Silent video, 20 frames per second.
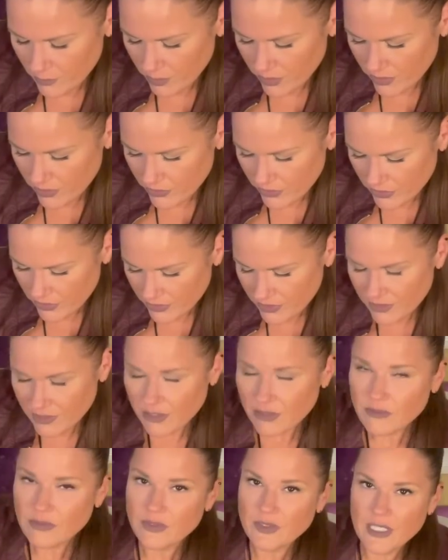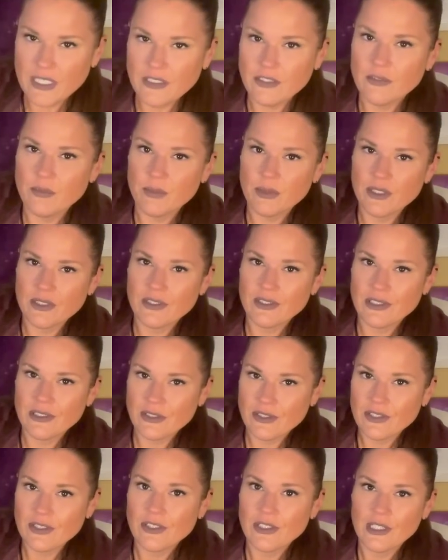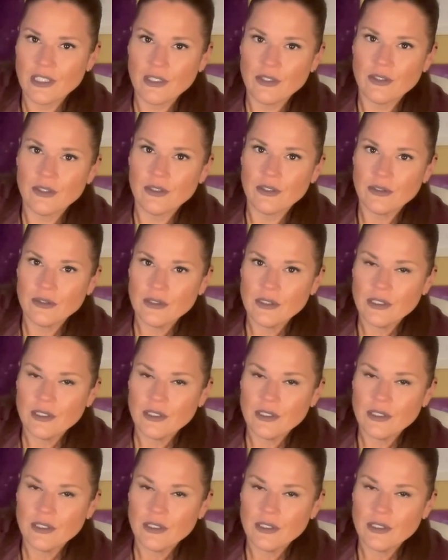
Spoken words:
person's not faked but sincere